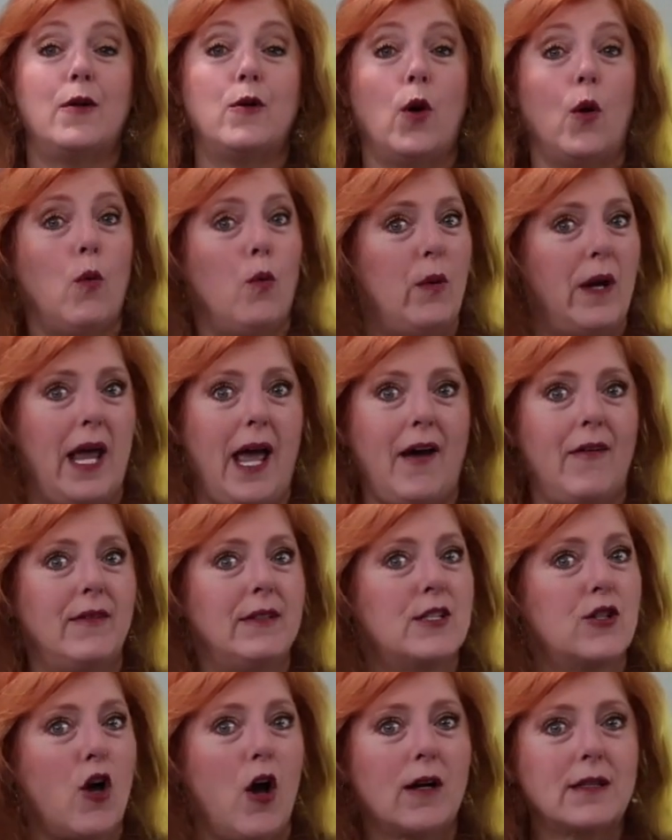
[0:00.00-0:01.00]
And we
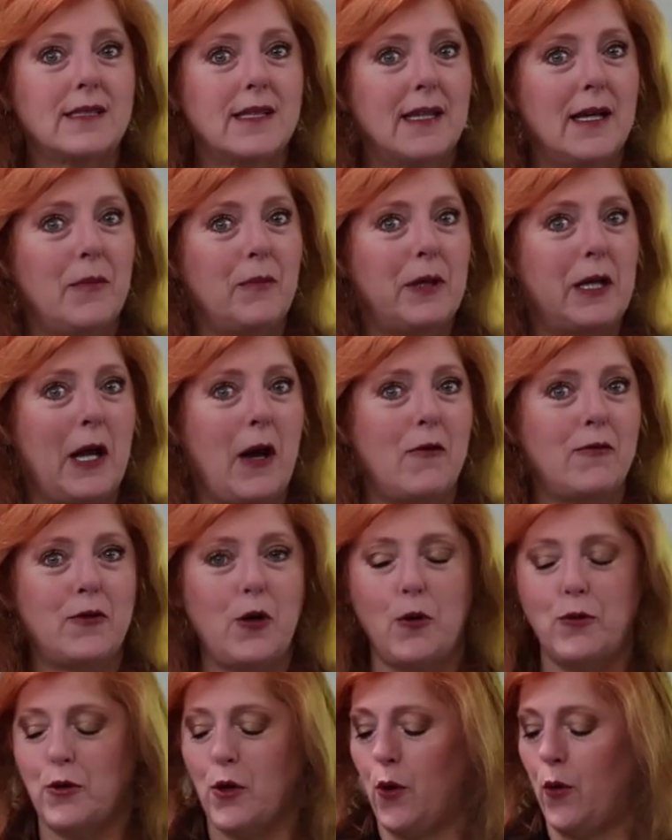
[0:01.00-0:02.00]
haven't talked to them. We
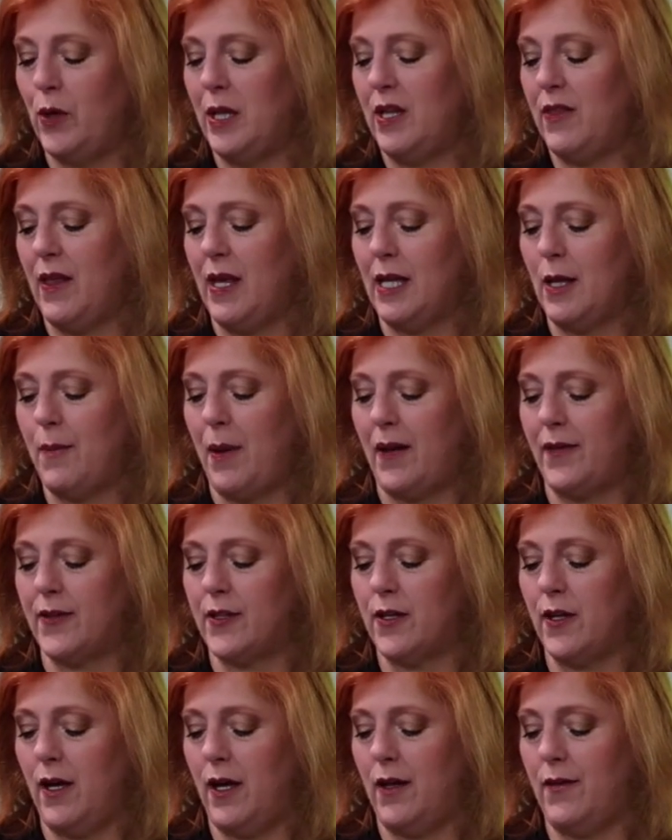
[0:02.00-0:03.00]
don't know anything
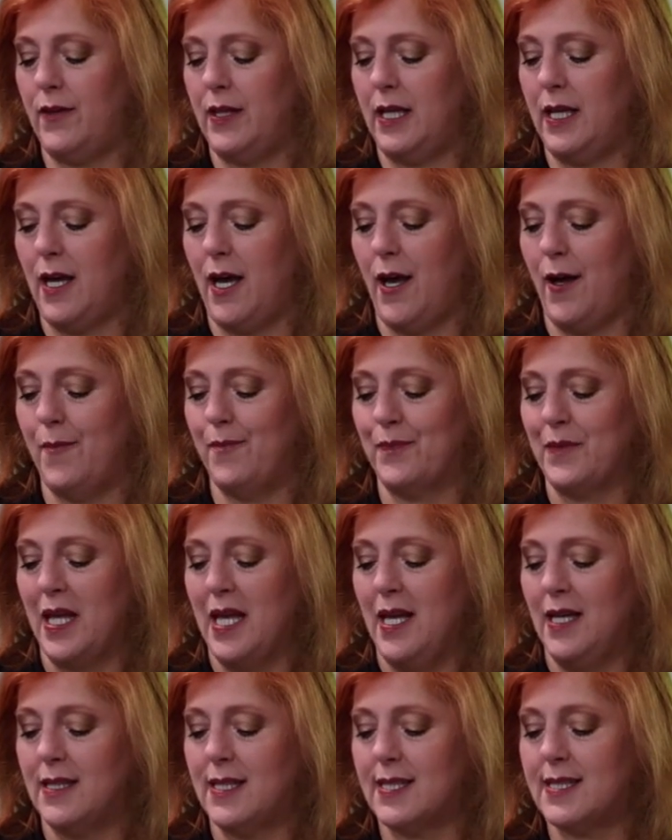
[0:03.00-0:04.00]
about
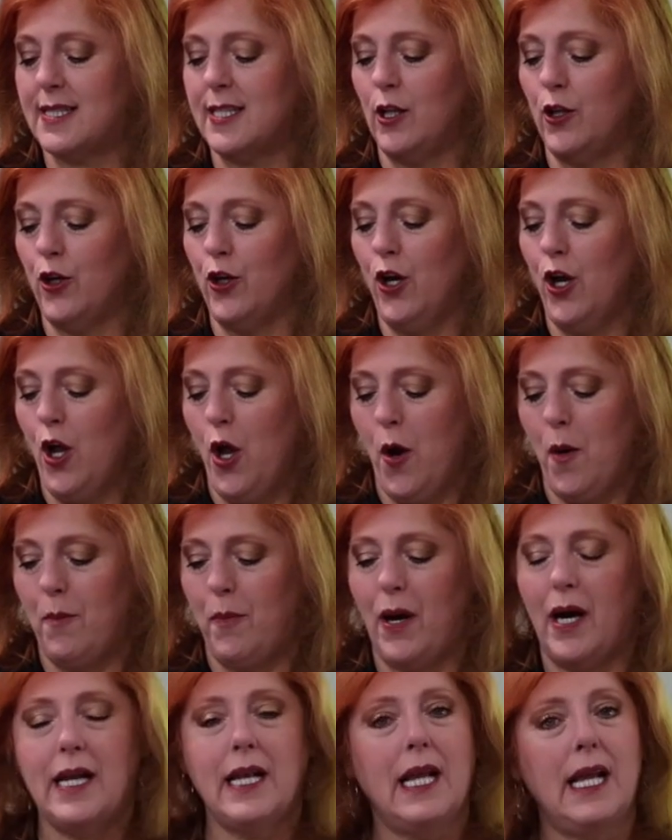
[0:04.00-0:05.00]
the distiller,
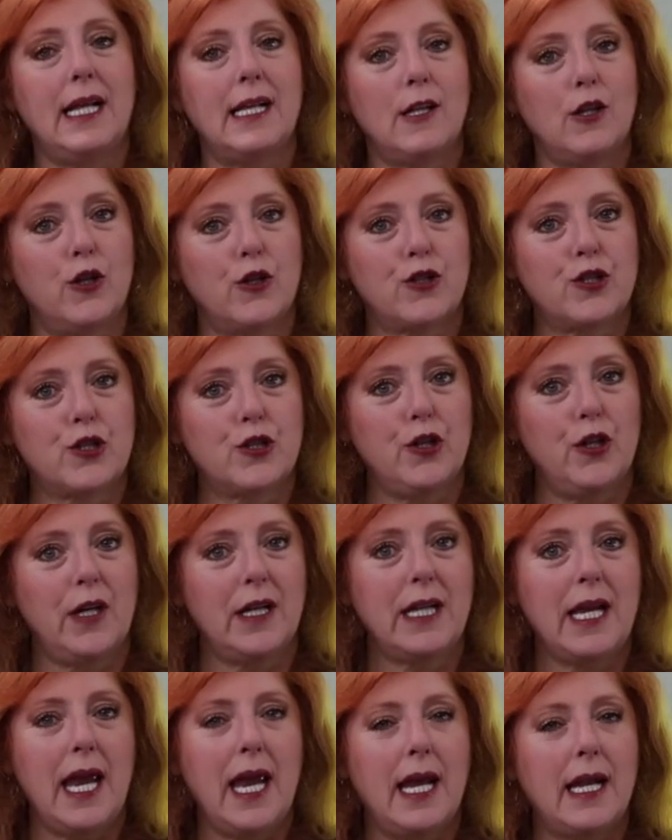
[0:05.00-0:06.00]
but it
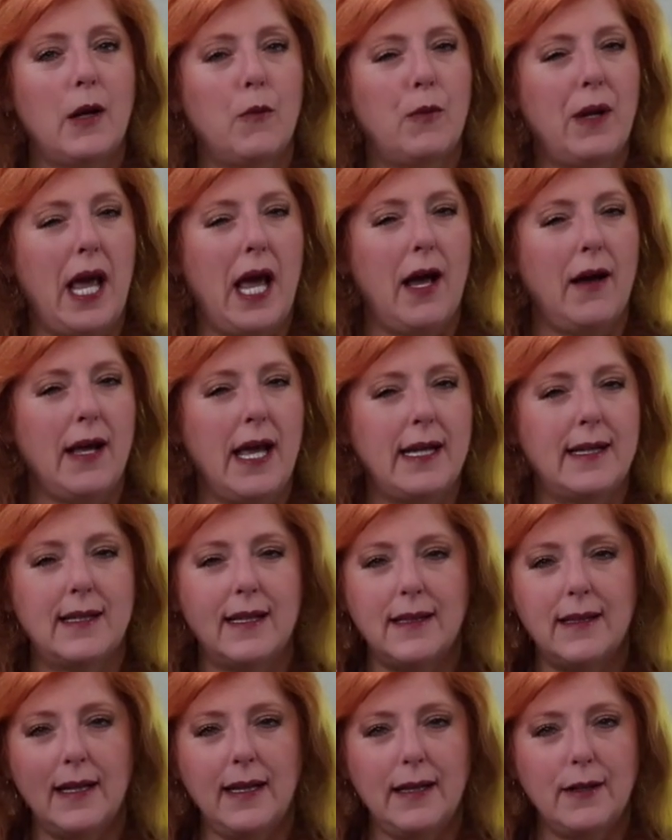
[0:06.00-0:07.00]
looked good, and I
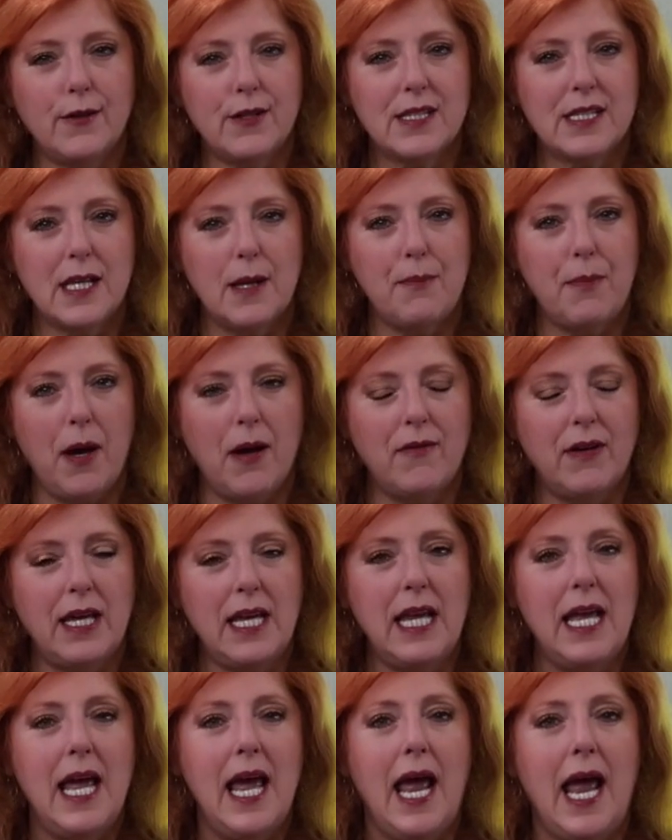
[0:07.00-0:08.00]
had a little sip
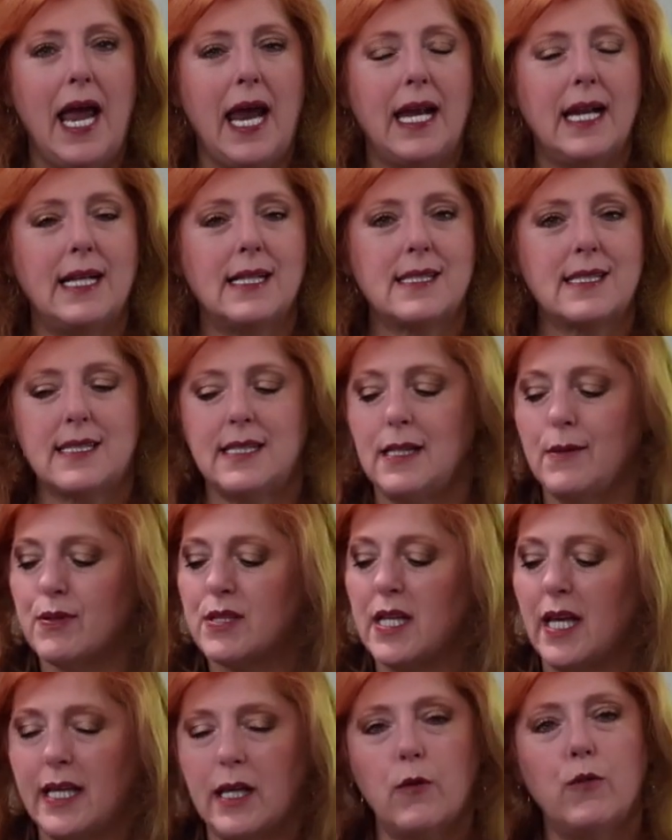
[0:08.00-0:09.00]
of it, and it
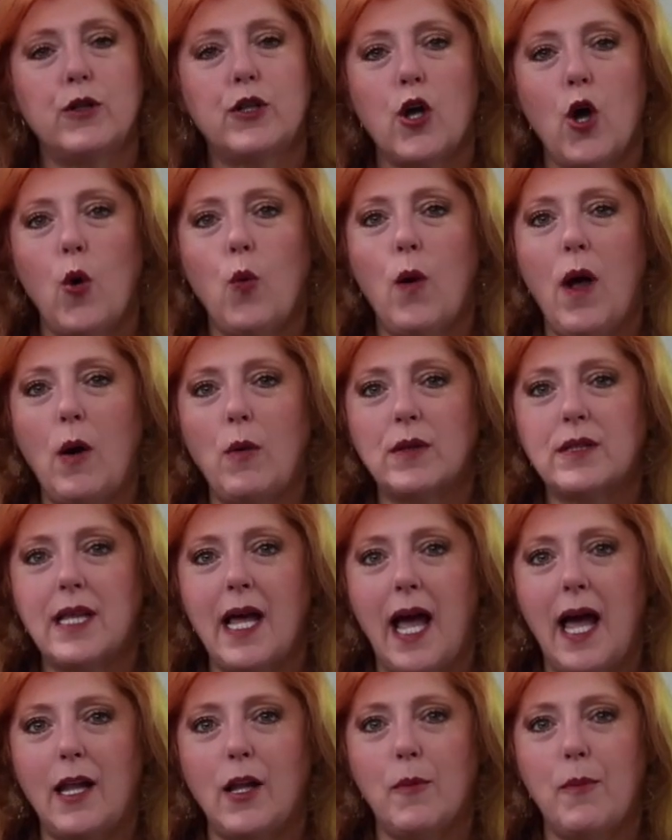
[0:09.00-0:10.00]
seems like it would go
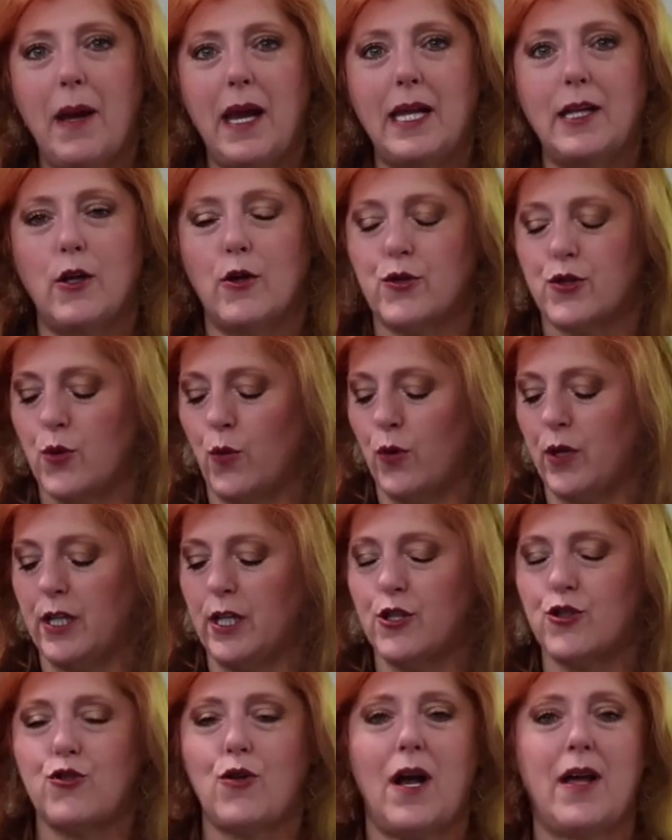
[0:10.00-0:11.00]
well with the jalapeno,
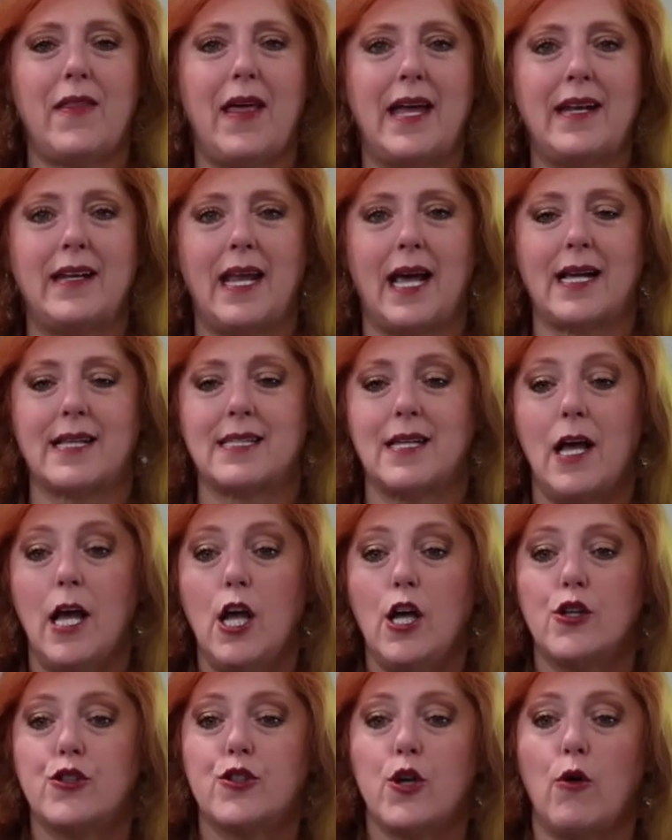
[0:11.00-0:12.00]
so we're going to try that
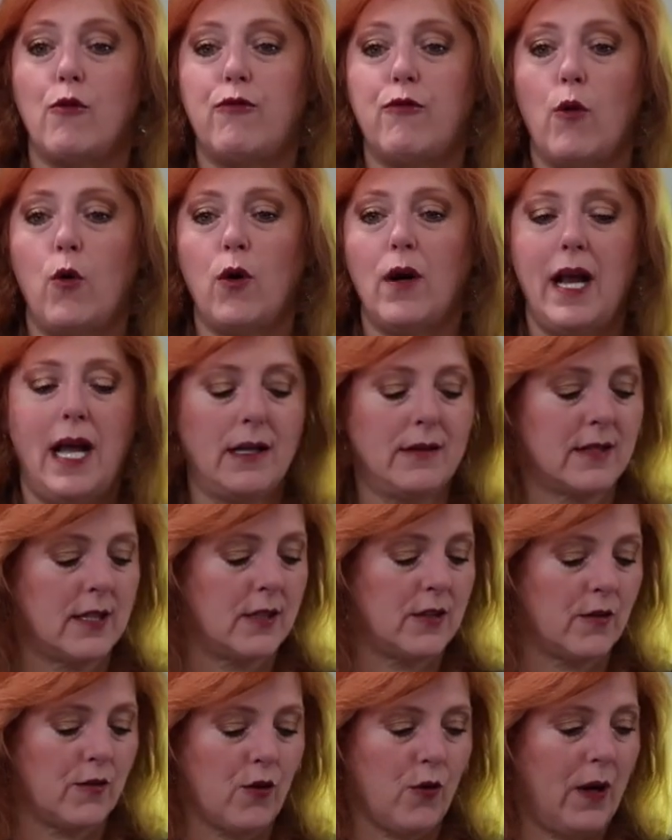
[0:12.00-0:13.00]
next. So 4
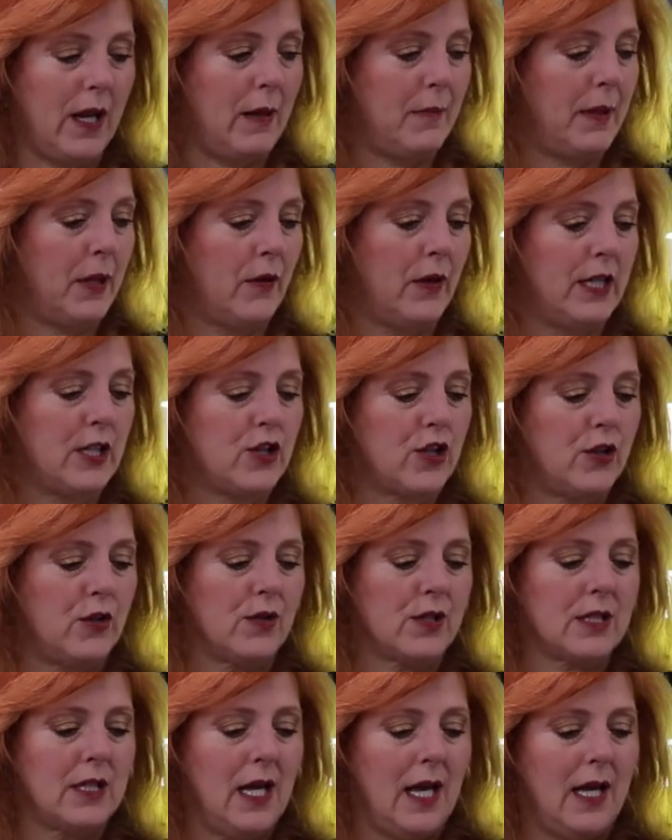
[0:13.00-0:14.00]
ounces of cranberry
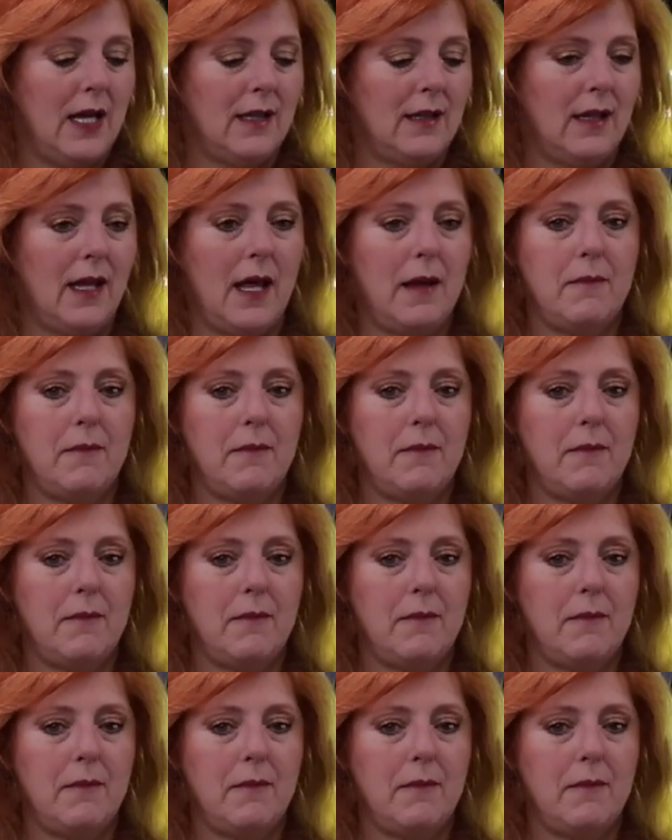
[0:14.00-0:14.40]
juice.